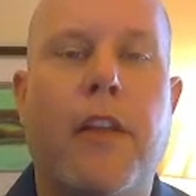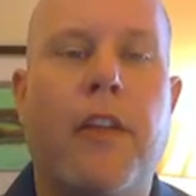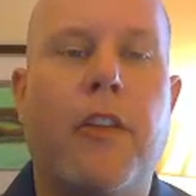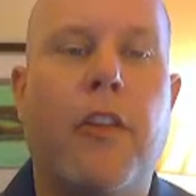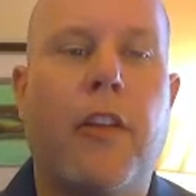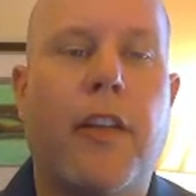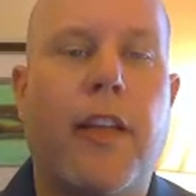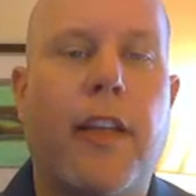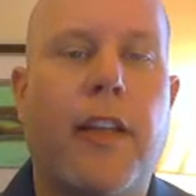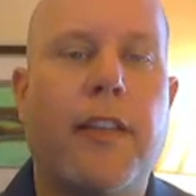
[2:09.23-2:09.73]

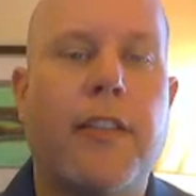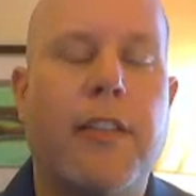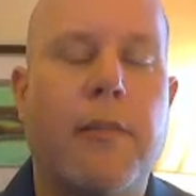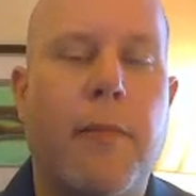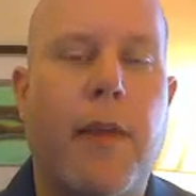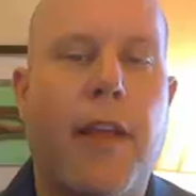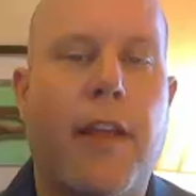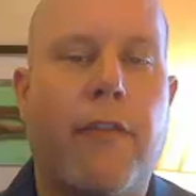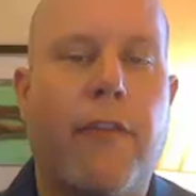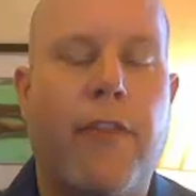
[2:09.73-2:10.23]
looking to
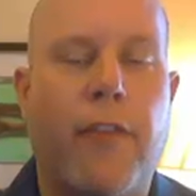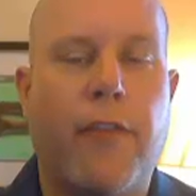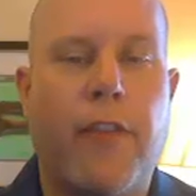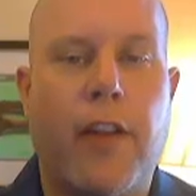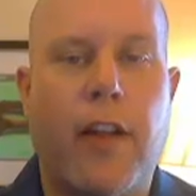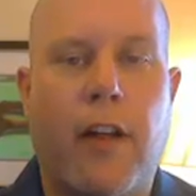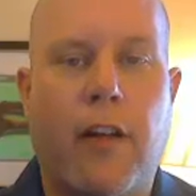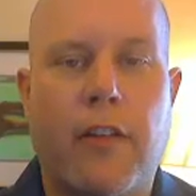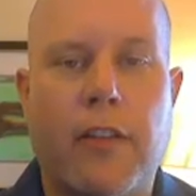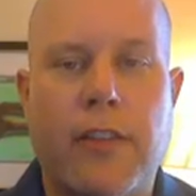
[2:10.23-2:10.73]
make
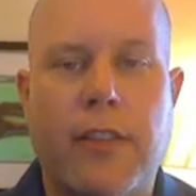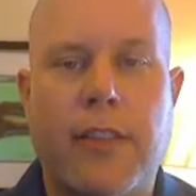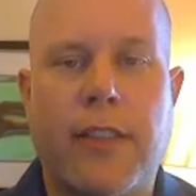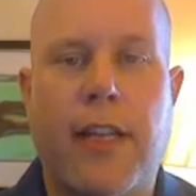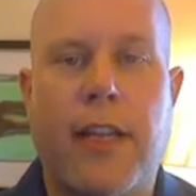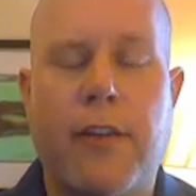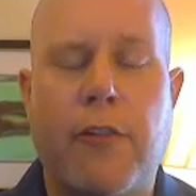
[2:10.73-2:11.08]
$50 a day?